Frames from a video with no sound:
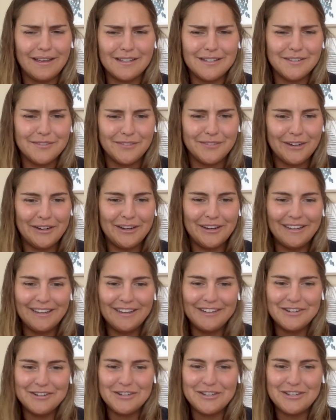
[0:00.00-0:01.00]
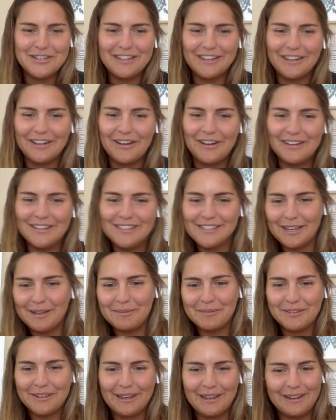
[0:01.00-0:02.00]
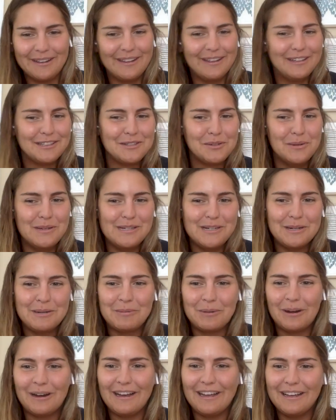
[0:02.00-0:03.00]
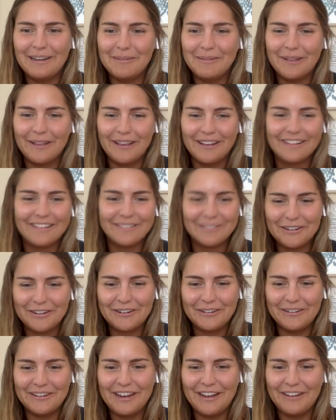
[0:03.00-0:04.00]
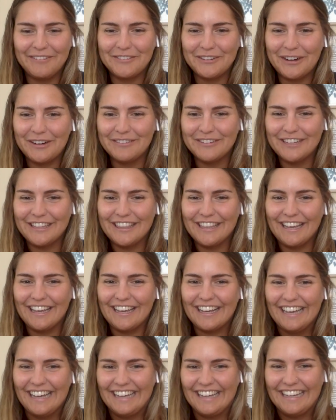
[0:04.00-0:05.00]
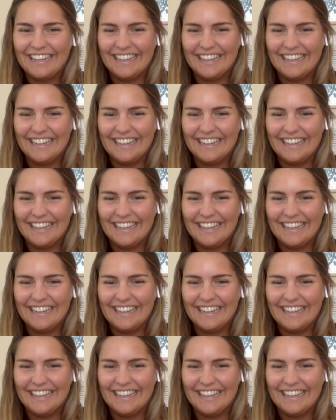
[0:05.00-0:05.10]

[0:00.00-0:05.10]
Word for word: yeah, it's a very interesting concept to kind of like tweak your brain really and be like, we're going after everything.